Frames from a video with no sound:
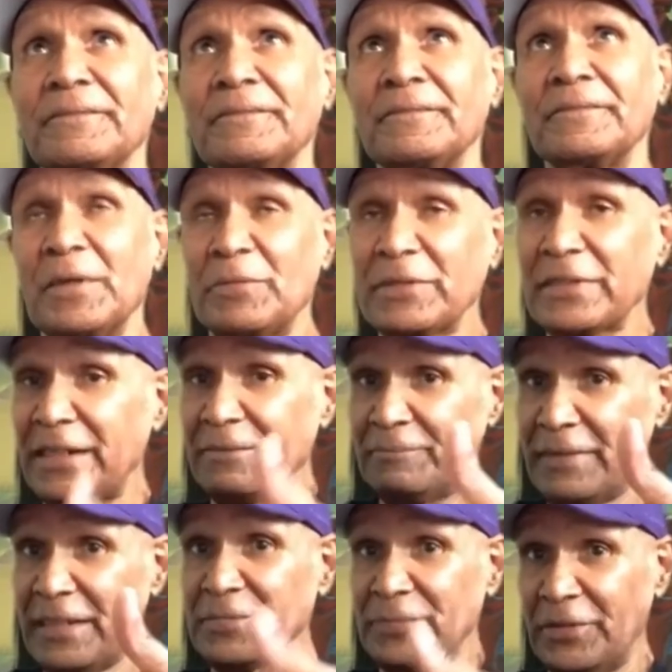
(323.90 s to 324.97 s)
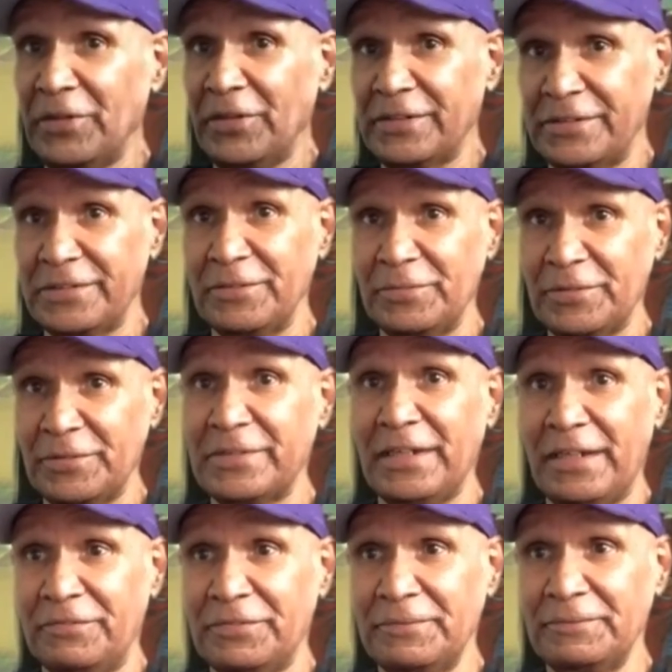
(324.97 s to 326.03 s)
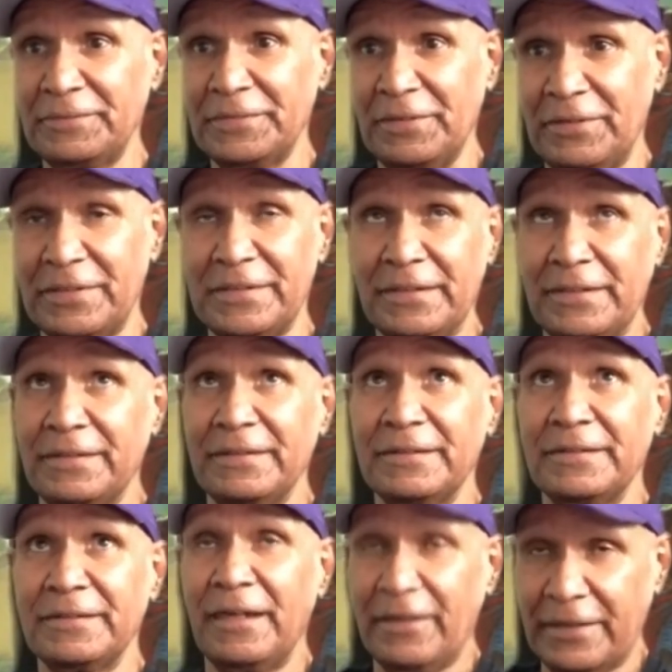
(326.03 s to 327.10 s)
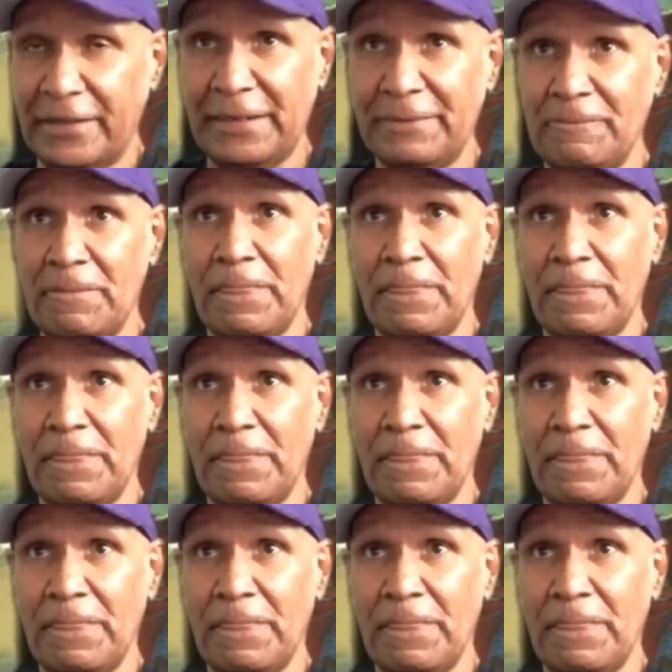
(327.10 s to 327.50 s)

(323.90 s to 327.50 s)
So I'm going to mess with her because she was tough. So I said, okay.